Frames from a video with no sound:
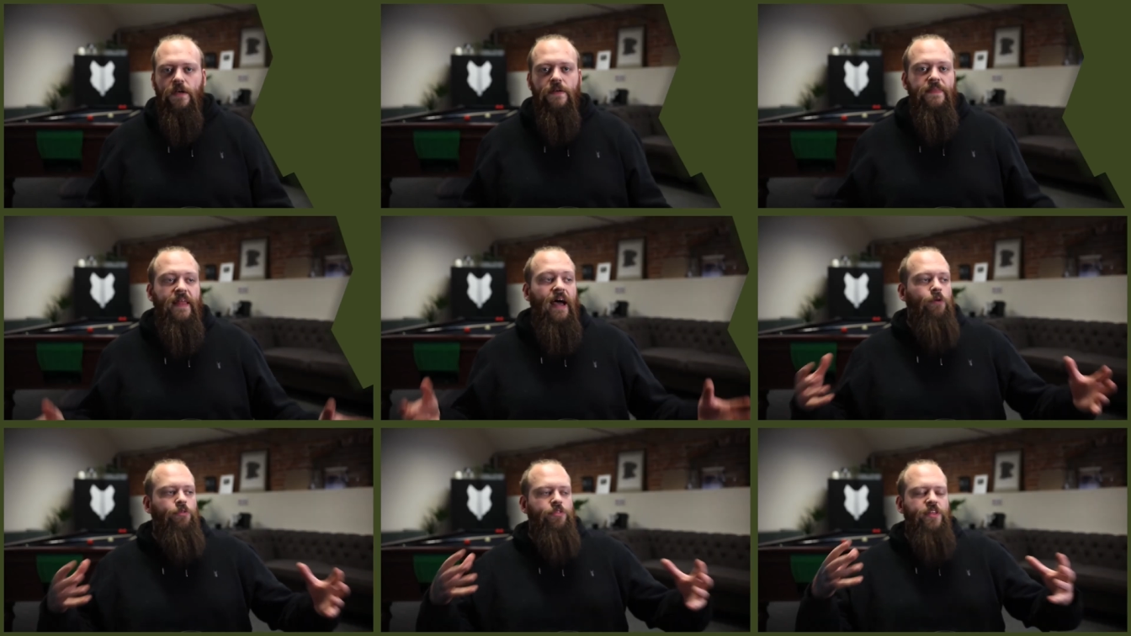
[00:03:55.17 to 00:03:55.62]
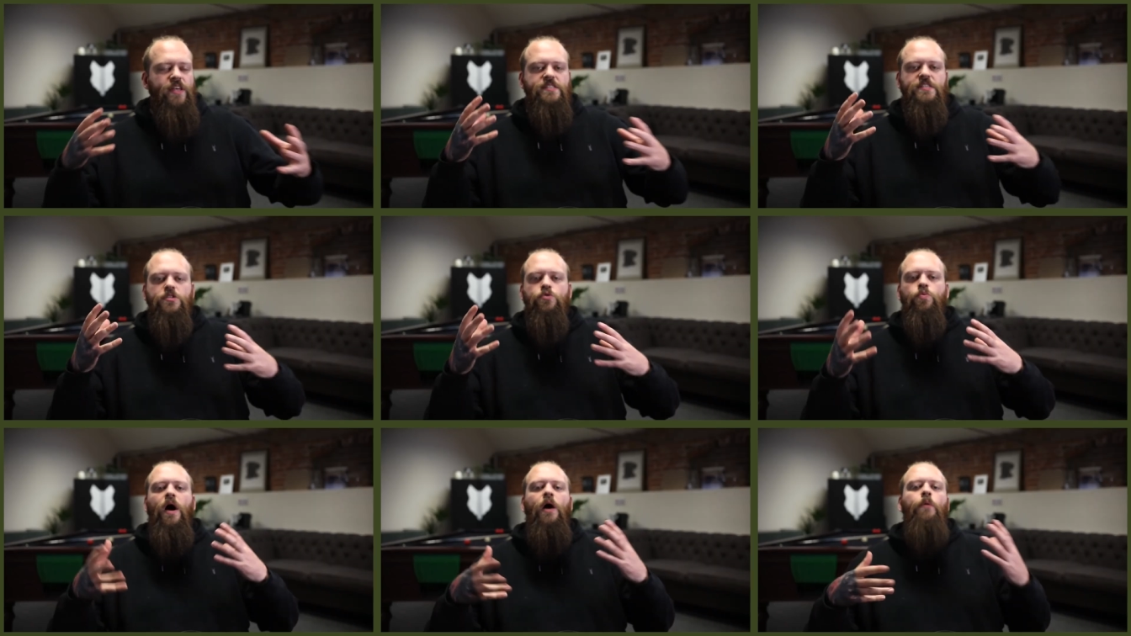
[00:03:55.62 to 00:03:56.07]
Now,
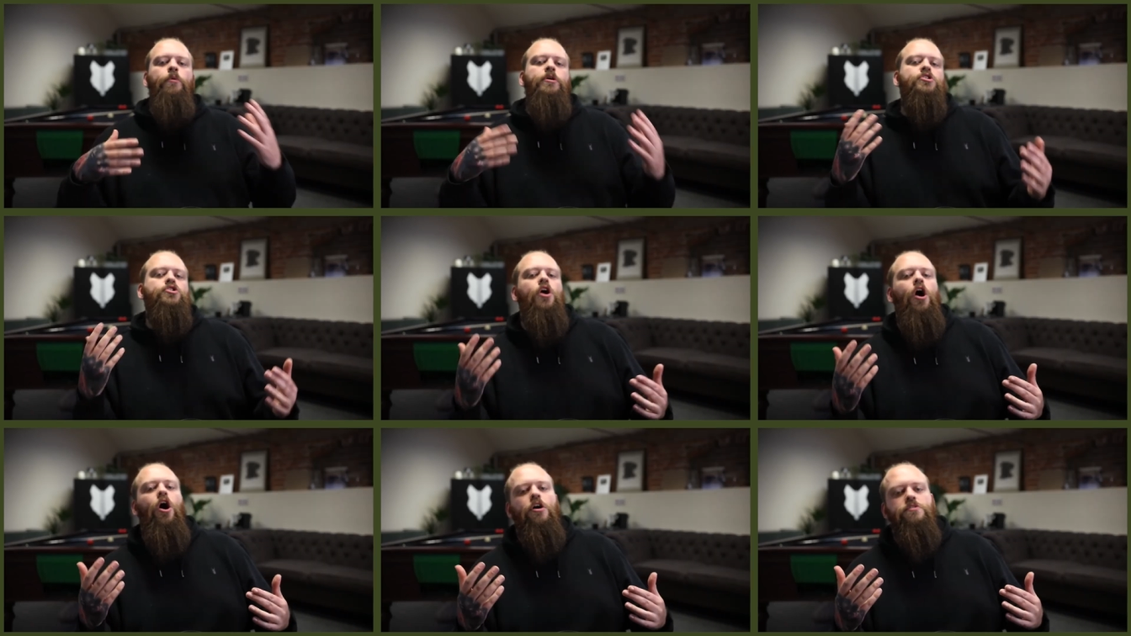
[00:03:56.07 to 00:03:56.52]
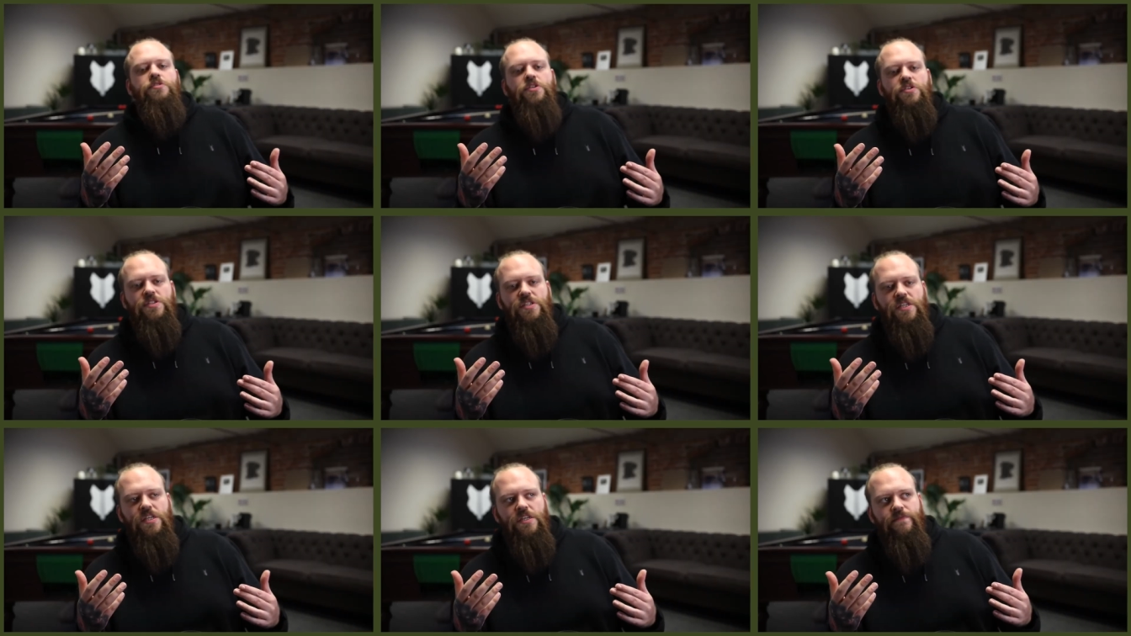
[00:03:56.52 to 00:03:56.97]
this is where we start
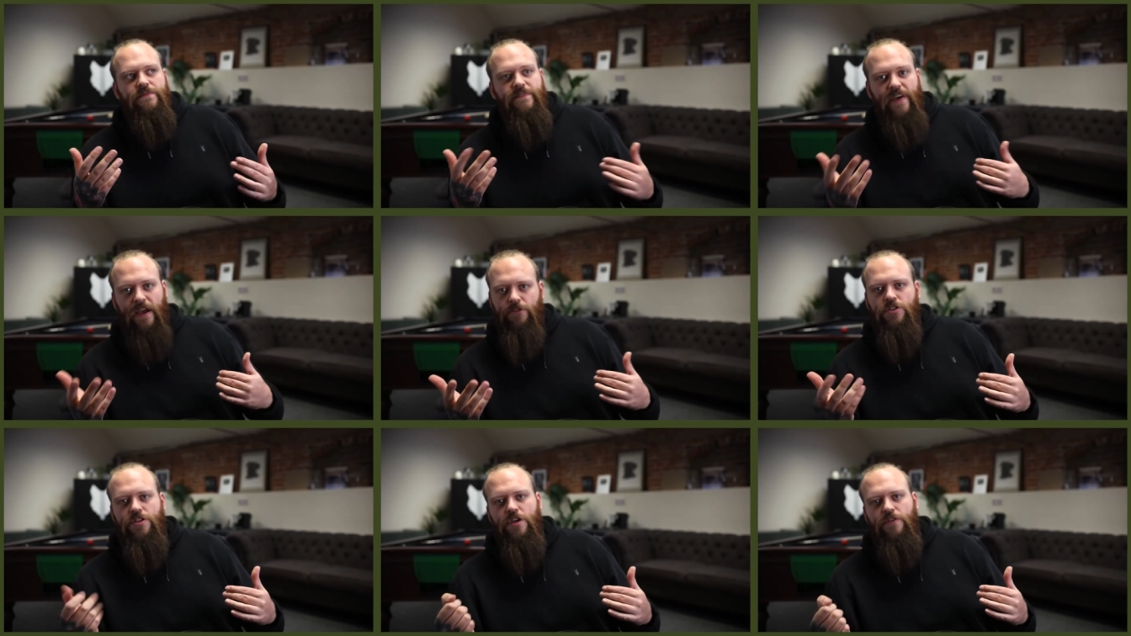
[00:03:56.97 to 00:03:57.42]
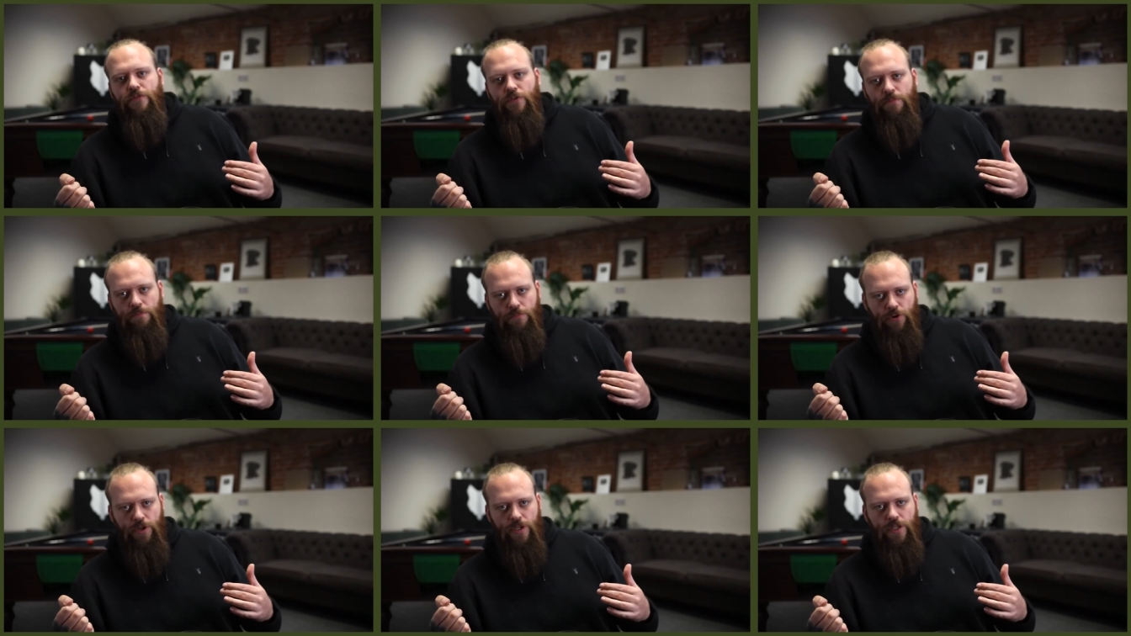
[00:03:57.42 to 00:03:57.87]
to see very
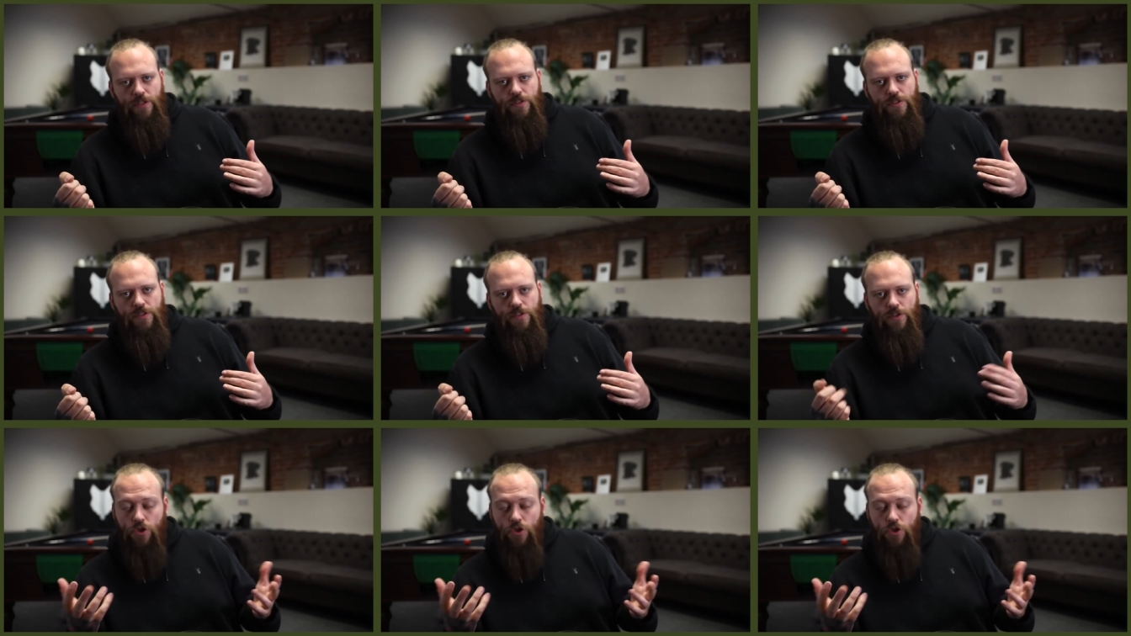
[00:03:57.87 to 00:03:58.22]
different breeds.